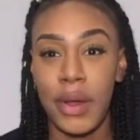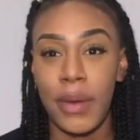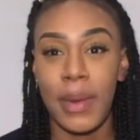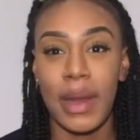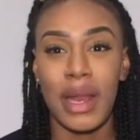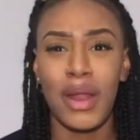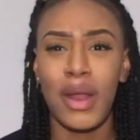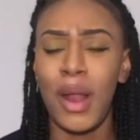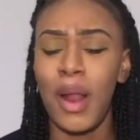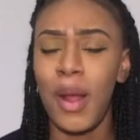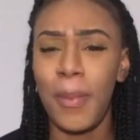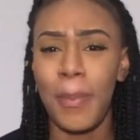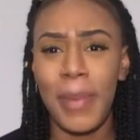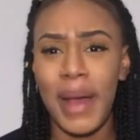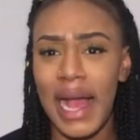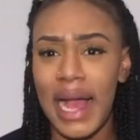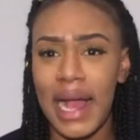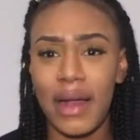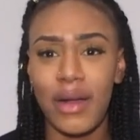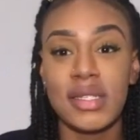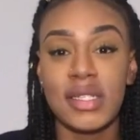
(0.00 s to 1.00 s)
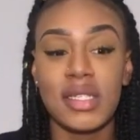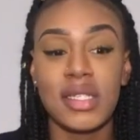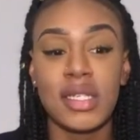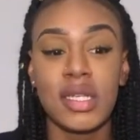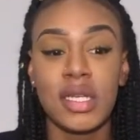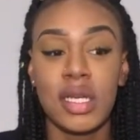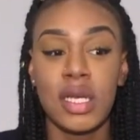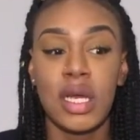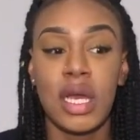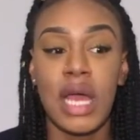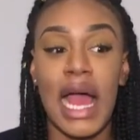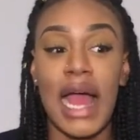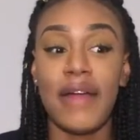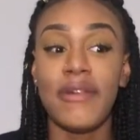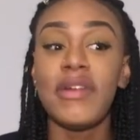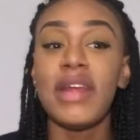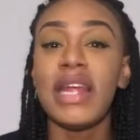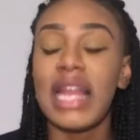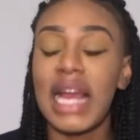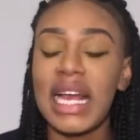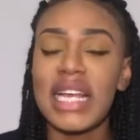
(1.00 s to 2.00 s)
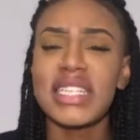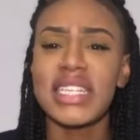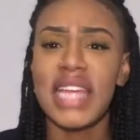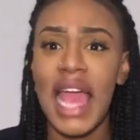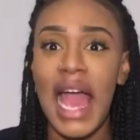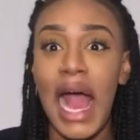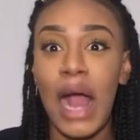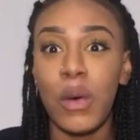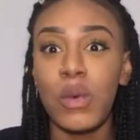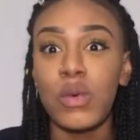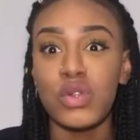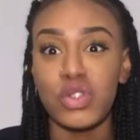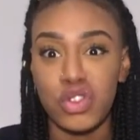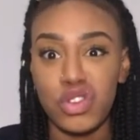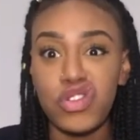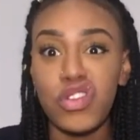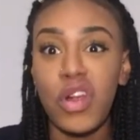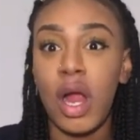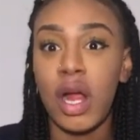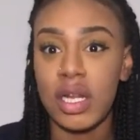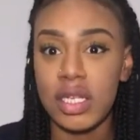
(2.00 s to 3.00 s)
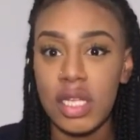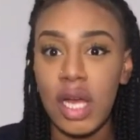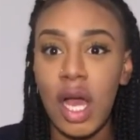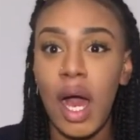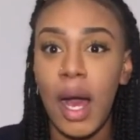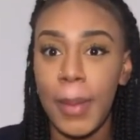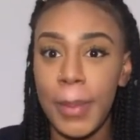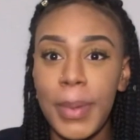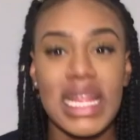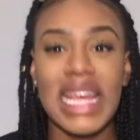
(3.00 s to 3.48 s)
When I look back, I realised, yeah, I was drugged up.